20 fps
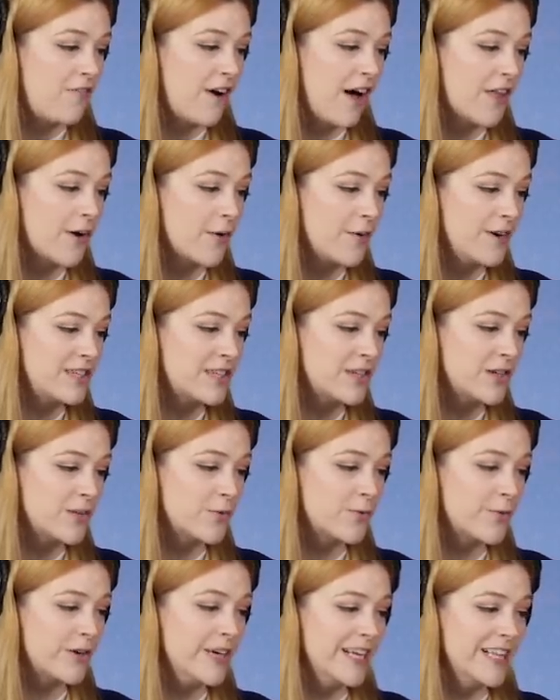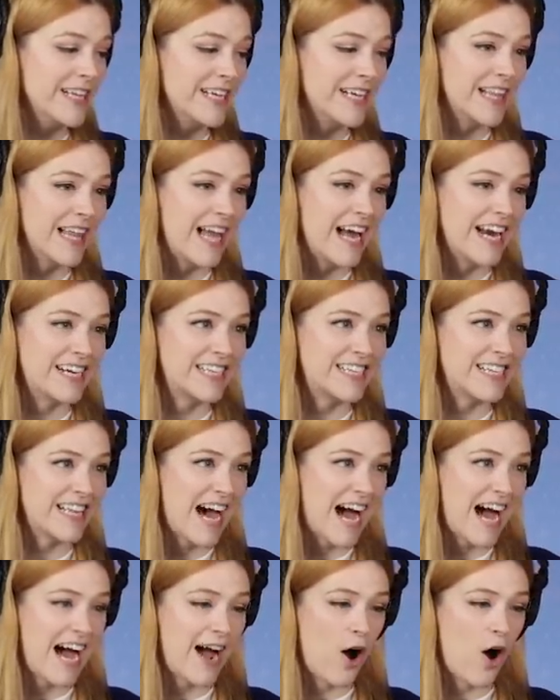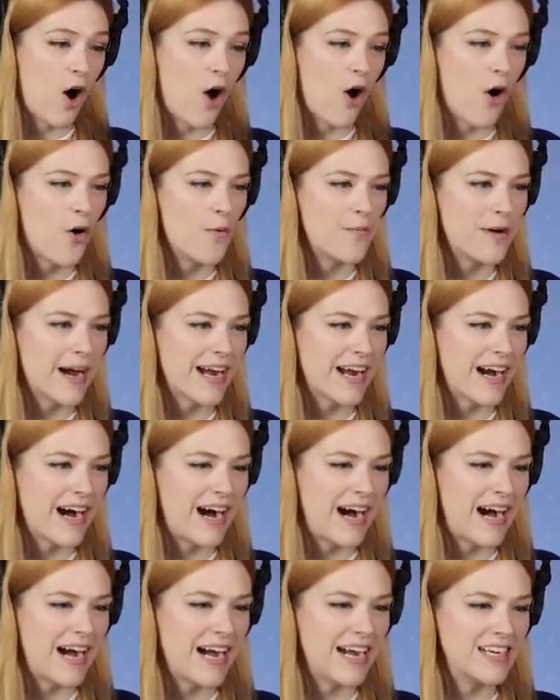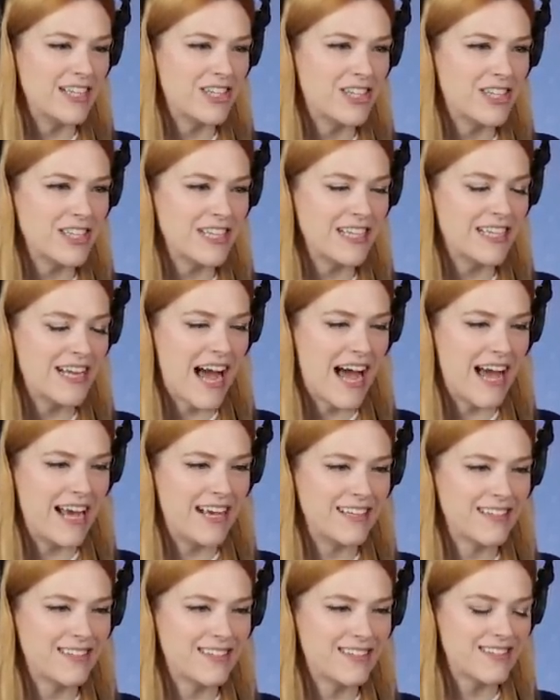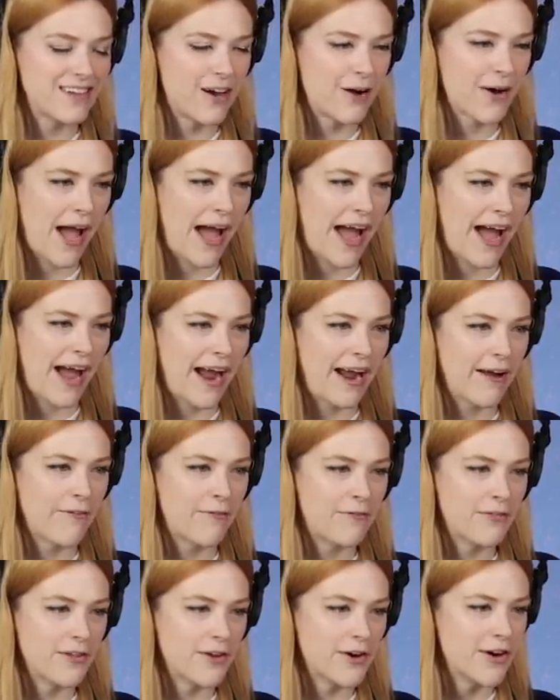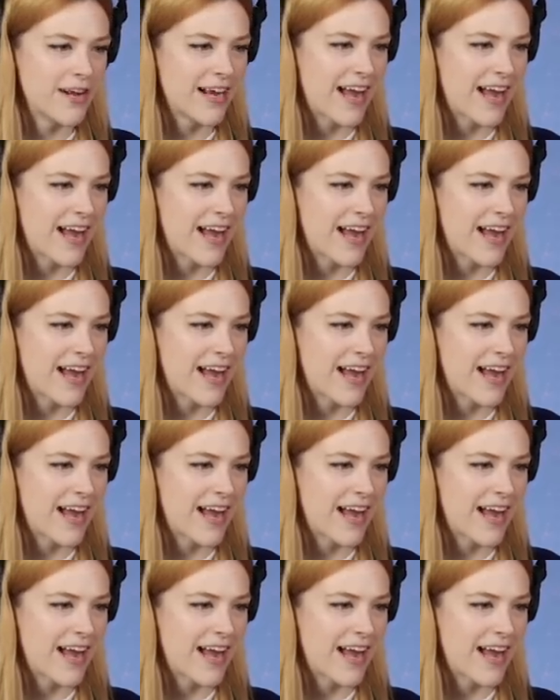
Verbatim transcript: Father Winter really liked that. Oh my gosh. Yes. Okay. Flirt